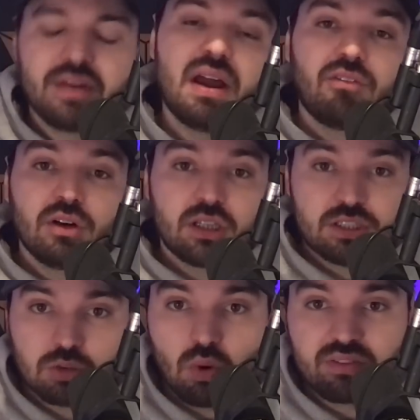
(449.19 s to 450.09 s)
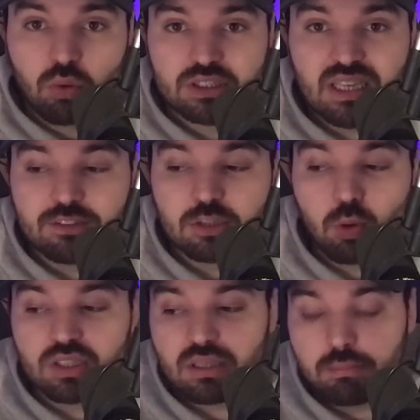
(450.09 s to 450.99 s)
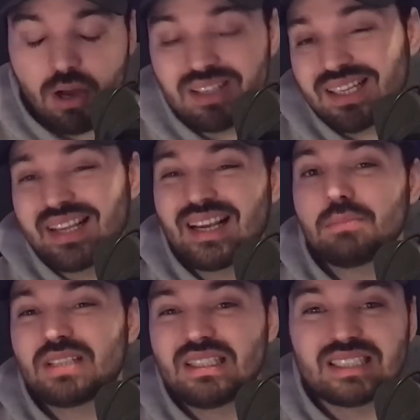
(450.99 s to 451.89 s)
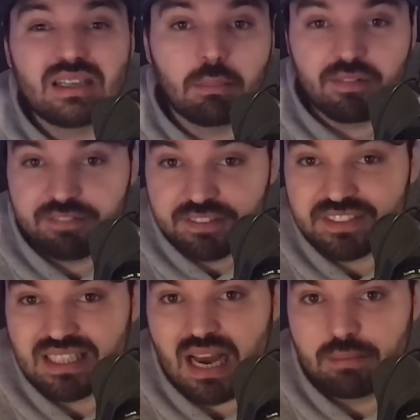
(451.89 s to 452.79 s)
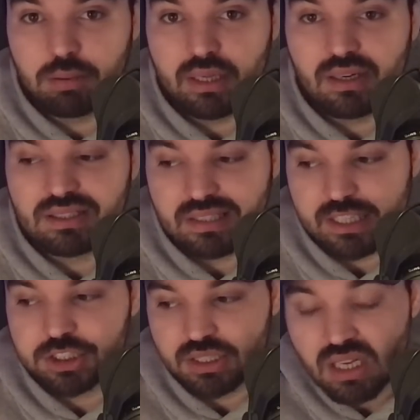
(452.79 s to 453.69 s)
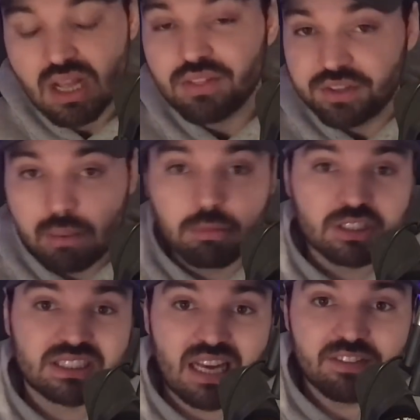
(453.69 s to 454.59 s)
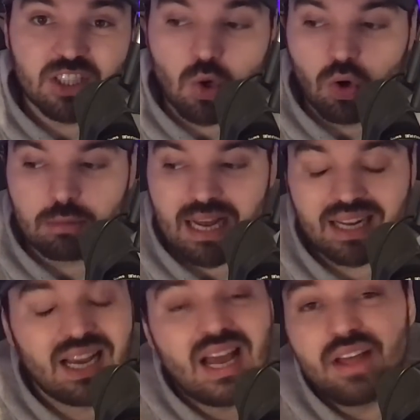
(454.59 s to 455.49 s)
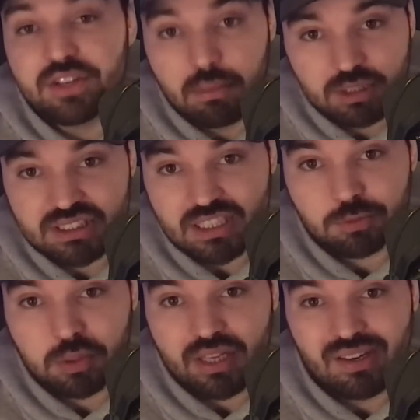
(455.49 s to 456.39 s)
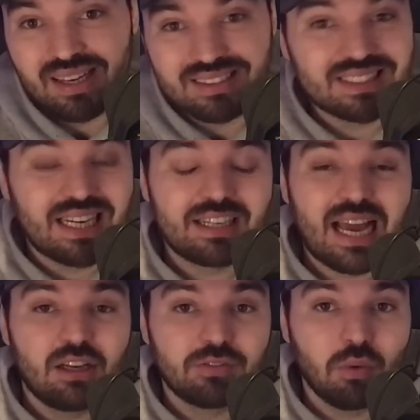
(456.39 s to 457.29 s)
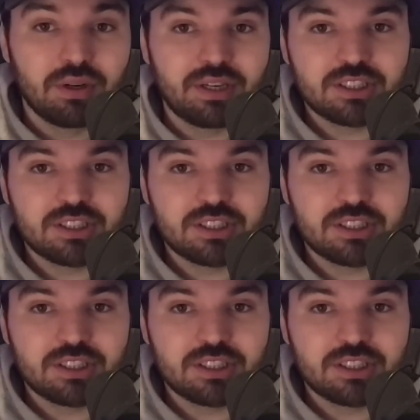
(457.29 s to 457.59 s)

Now, if we look at the 24/7 Sports composite, he comes in as the number 59 player in the nation, the number 7 quarterback, and the number 6 player in the state of California.